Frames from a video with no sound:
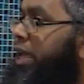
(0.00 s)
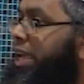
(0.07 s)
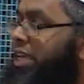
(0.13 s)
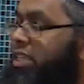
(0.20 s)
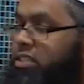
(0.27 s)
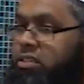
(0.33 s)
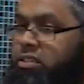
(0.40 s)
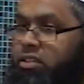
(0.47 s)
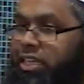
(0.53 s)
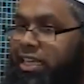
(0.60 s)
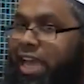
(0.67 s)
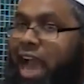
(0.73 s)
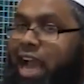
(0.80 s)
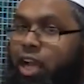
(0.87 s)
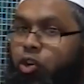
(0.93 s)
is
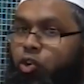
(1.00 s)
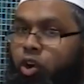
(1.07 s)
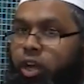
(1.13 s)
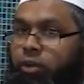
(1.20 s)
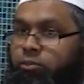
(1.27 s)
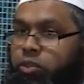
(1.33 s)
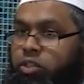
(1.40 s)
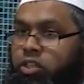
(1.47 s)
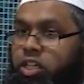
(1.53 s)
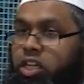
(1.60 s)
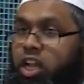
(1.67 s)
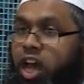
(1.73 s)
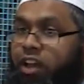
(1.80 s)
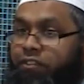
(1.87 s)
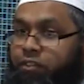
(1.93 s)
gang crimes,
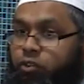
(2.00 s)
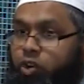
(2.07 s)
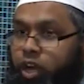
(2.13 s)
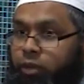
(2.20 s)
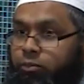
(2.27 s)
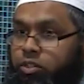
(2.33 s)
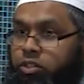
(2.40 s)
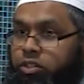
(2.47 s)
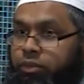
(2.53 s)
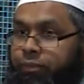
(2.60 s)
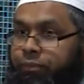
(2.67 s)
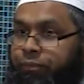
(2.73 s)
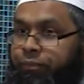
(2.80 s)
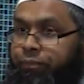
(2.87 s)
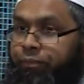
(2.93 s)
knife crimes.
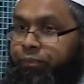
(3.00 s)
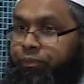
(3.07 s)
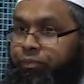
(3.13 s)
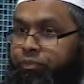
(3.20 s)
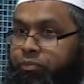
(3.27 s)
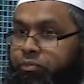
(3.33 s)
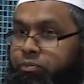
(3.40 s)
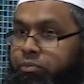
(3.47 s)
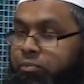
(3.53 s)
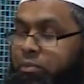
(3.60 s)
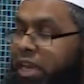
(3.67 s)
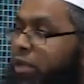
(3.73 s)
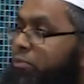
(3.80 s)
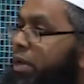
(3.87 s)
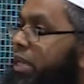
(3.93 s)

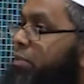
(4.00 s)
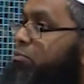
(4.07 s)
Many